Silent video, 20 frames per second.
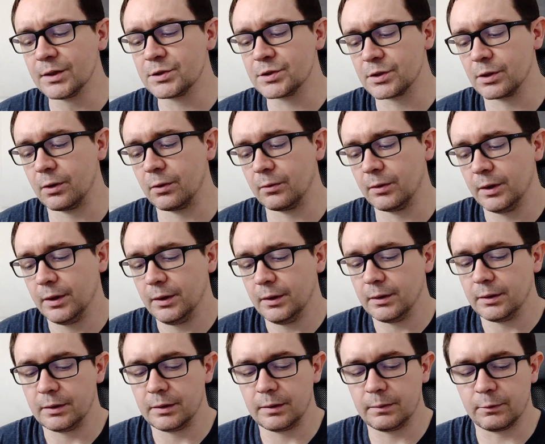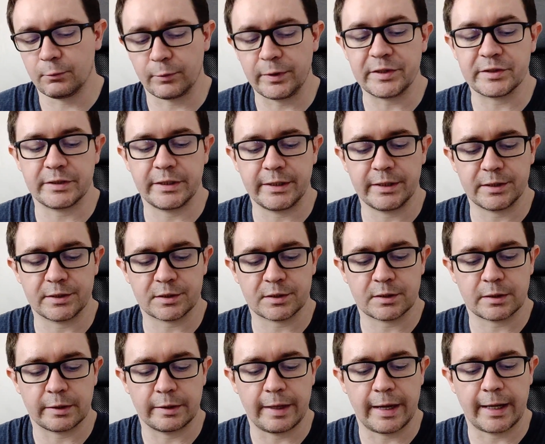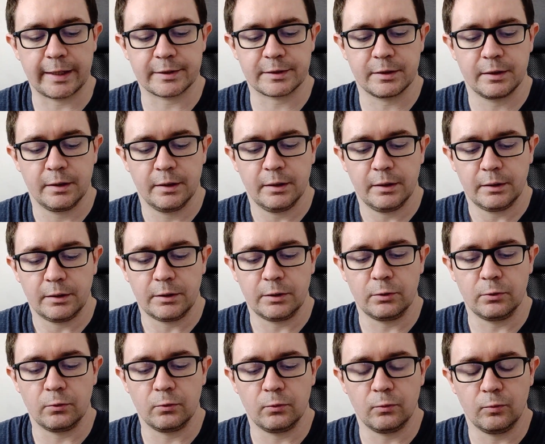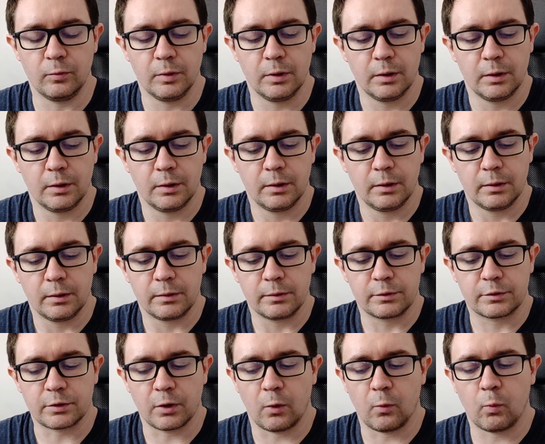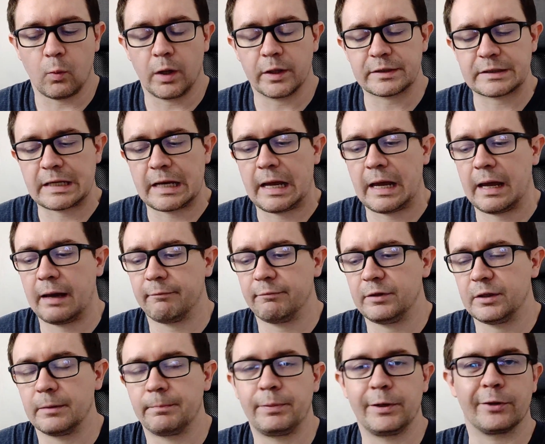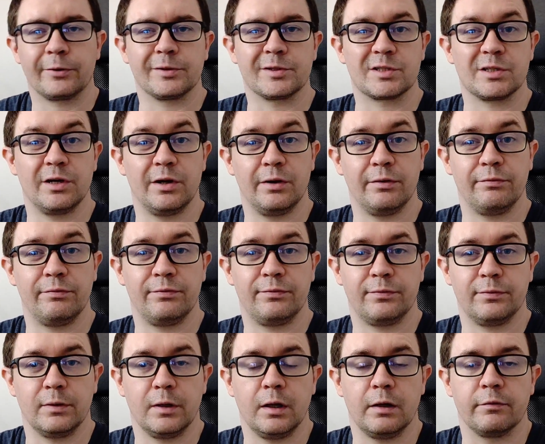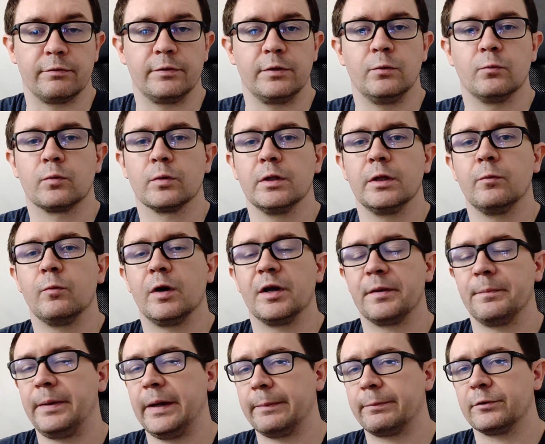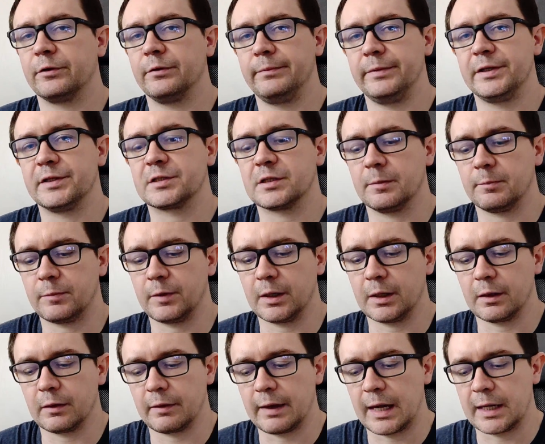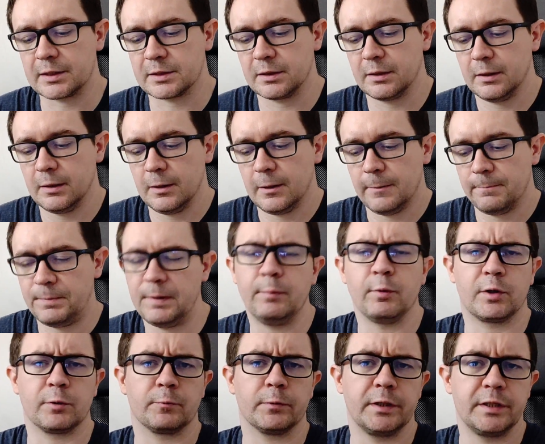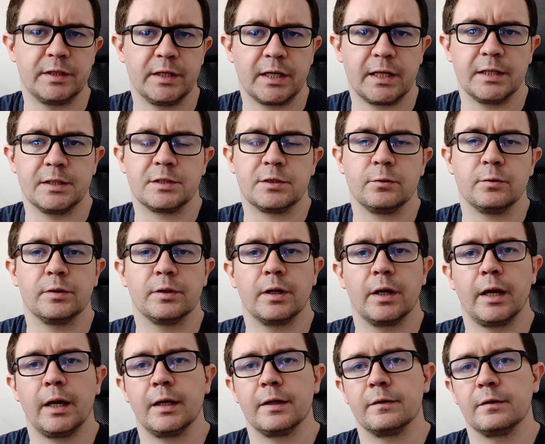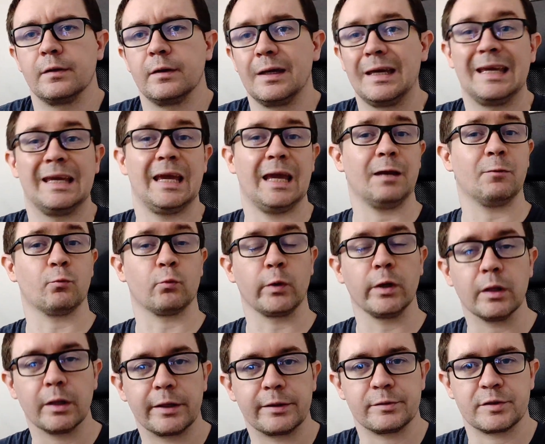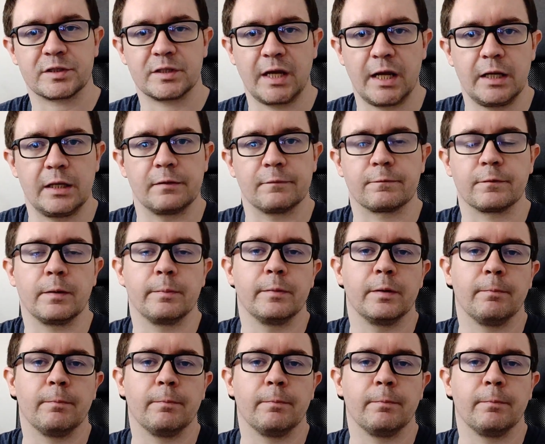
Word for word: So, the reason is that you don't want to have the appearance of fluff. You really want a paper to be something that people can really dig into and, and gain real understanding from.